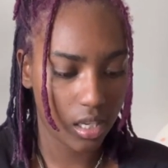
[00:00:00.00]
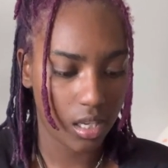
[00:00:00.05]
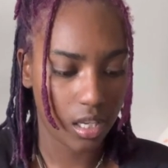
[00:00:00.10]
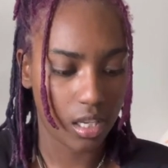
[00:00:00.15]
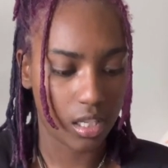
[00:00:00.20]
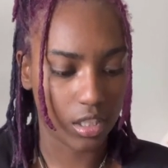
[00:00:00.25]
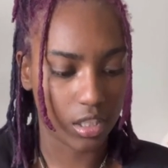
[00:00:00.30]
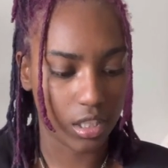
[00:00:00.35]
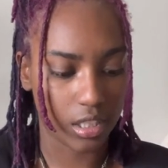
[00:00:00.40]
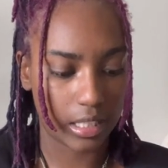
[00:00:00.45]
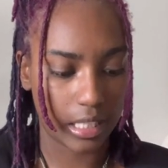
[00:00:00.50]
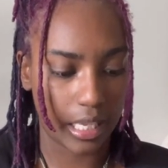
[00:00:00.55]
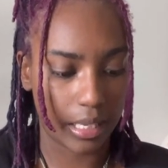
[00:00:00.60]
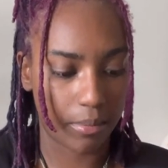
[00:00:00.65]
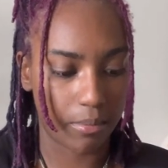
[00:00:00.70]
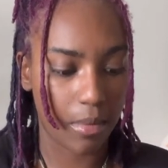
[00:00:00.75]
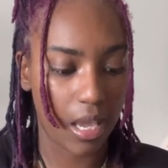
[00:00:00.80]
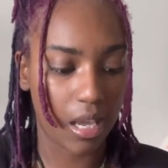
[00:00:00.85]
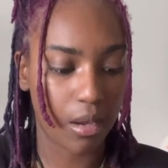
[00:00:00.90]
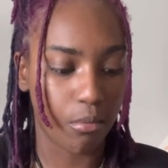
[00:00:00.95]
and just like
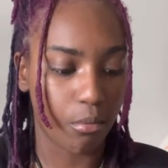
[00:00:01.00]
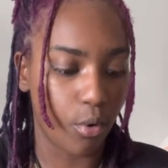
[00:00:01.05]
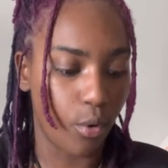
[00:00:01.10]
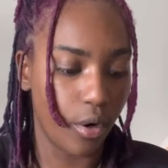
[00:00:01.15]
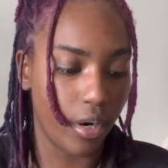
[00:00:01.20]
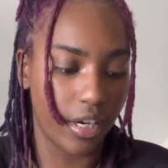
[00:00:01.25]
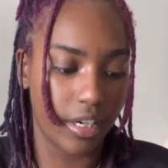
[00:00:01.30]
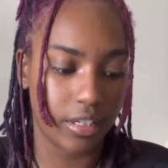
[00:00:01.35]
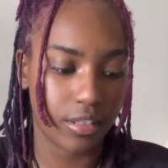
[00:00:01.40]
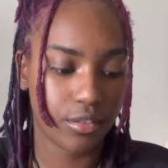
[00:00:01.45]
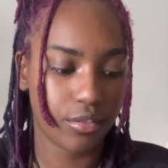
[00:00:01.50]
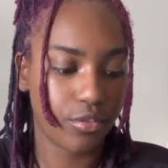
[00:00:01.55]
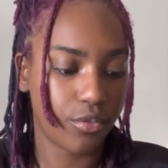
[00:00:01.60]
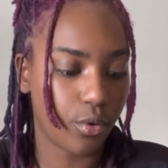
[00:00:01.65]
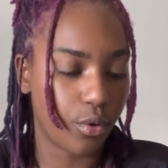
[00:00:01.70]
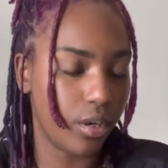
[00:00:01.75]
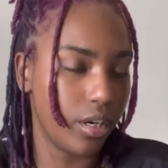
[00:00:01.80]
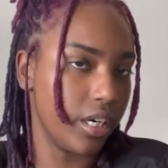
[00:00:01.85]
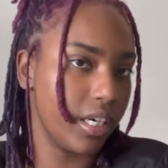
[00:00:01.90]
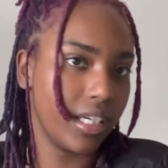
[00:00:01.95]
make more
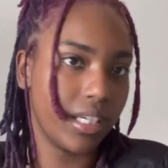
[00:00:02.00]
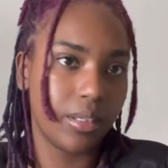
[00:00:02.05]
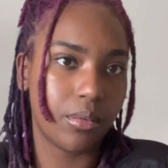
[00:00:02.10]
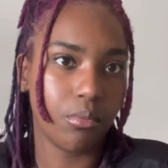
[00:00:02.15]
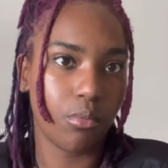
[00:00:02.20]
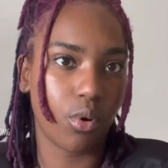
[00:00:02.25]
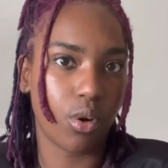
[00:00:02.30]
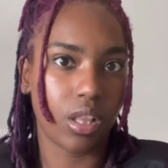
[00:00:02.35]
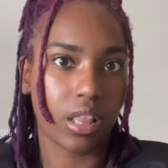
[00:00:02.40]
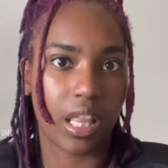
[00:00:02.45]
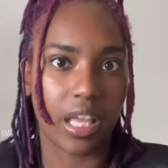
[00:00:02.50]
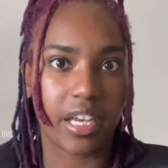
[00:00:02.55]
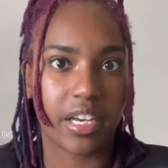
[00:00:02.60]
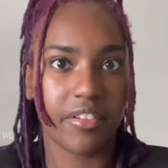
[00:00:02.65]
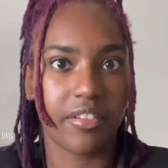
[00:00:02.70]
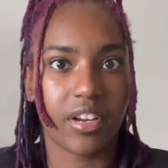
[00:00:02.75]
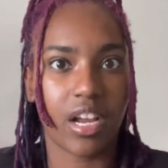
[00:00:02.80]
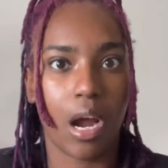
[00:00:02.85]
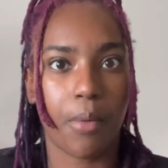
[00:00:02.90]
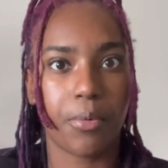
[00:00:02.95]
for more
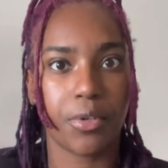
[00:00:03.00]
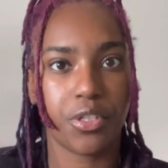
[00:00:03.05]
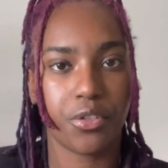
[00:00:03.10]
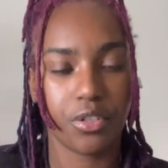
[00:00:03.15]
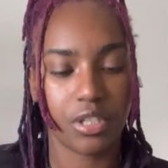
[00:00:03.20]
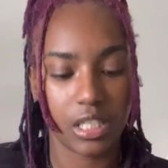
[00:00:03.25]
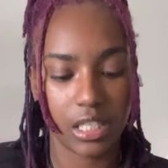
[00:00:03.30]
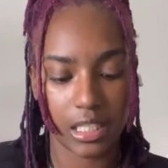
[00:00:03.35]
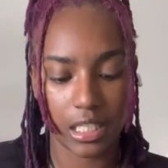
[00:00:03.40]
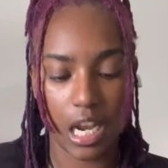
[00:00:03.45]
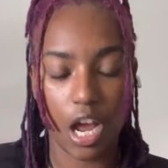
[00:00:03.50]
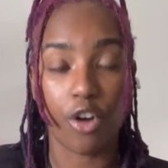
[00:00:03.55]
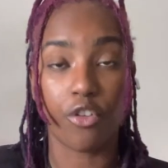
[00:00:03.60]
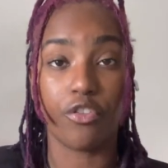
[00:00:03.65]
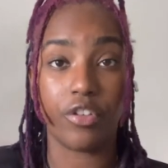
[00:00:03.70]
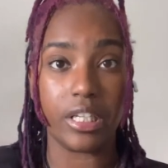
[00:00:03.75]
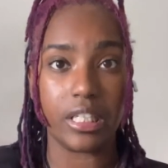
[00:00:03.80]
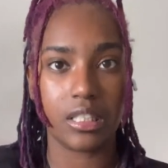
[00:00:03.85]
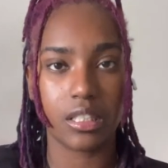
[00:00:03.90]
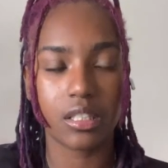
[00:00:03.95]
layering opportunities and
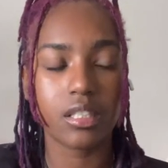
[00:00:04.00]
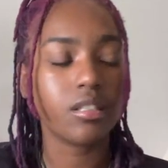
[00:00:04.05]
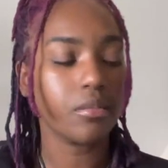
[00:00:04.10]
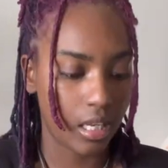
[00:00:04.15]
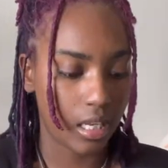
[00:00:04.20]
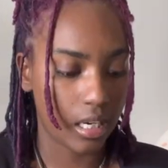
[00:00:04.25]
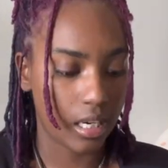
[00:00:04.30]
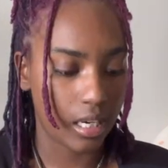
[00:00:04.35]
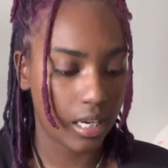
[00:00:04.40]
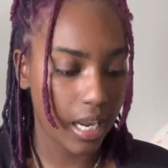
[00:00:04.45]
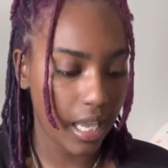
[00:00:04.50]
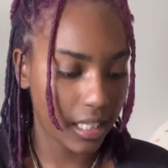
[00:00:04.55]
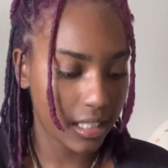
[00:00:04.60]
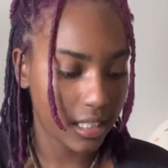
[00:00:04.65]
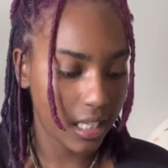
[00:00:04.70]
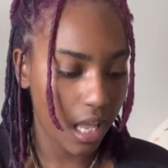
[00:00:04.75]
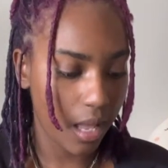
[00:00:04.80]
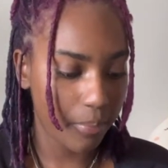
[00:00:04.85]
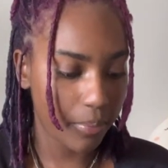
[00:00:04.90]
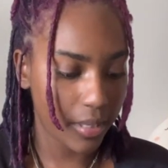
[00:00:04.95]
outfits. Next
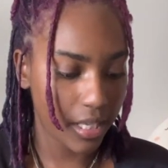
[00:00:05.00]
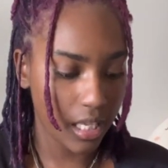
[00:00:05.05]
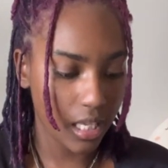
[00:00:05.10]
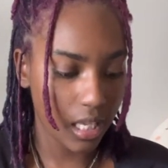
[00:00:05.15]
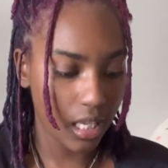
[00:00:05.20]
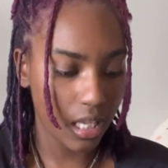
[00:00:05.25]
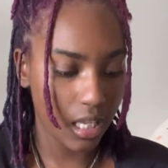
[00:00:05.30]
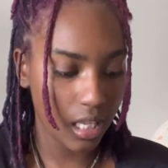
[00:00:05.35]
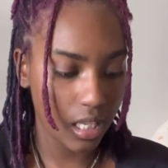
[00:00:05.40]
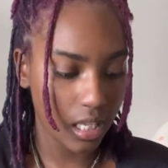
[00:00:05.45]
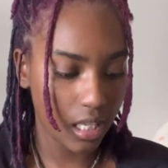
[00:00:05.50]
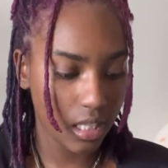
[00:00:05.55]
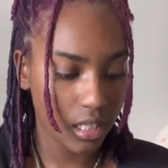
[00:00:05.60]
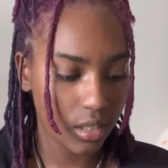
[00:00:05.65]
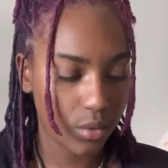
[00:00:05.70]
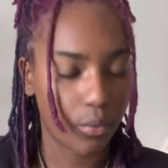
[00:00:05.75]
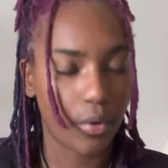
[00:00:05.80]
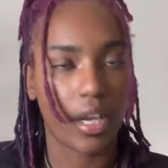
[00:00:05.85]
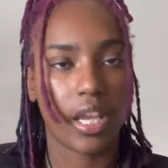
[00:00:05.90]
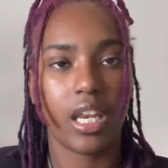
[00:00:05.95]
up
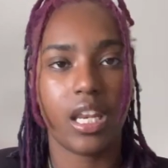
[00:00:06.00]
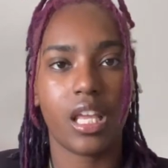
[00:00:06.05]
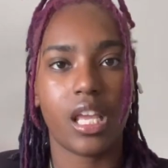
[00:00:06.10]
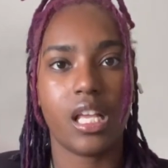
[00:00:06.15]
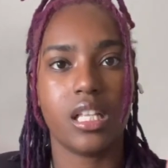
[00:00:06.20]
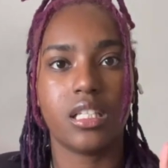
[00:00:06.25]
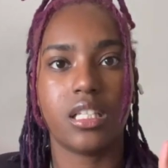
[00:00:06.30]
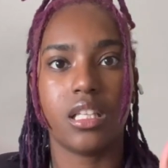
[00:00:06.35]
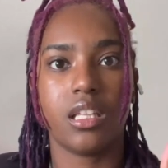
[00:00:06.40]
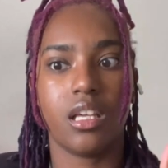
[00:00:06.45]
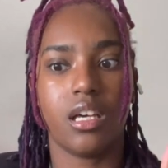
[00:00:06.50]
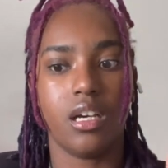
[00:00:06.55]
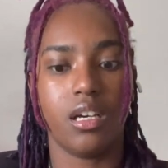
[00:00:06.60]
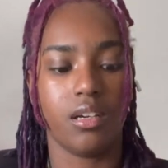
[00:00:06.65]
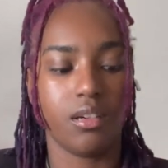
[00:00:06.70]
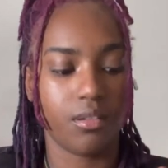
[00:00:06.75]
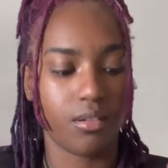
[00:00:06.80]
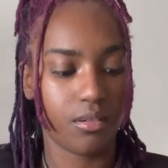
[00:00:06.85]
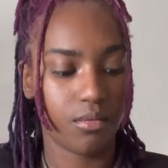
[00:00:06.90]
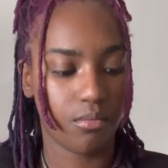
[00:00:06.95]
is, we're getting into
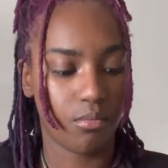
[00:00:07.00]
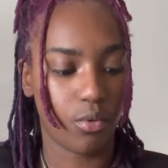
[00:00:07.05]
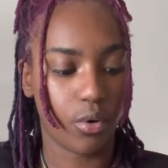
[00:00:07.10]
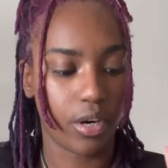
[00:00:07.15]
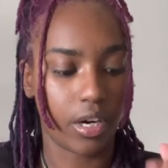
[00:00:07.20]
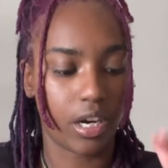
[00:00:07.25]
the more